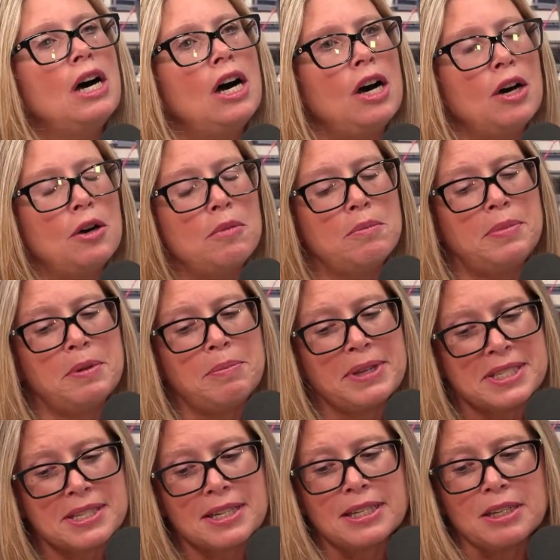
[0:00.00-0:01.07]
But
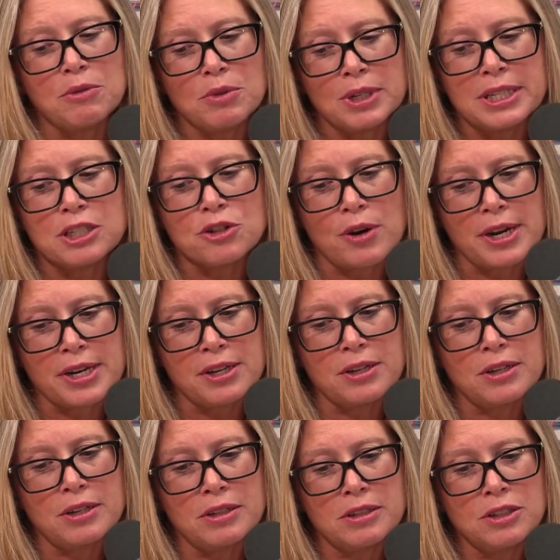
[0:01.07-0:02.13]
basically really trying
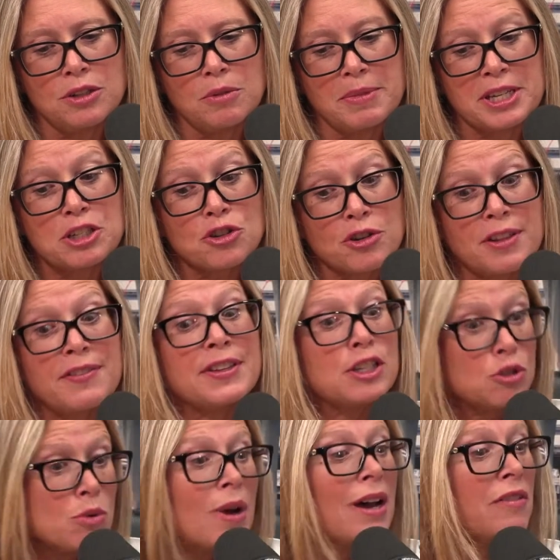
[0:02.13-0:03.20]
to, make sure that they
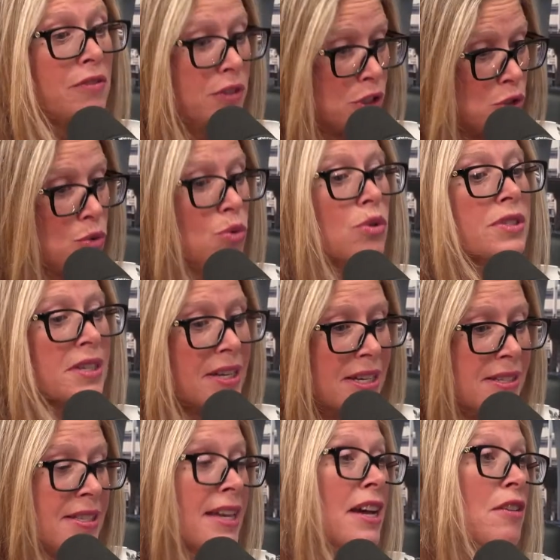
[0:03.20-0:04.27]
do have the tools in
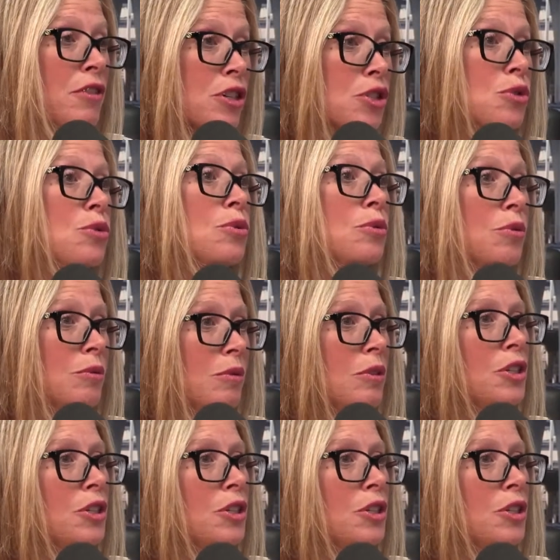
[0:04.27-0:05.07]
case they ever do,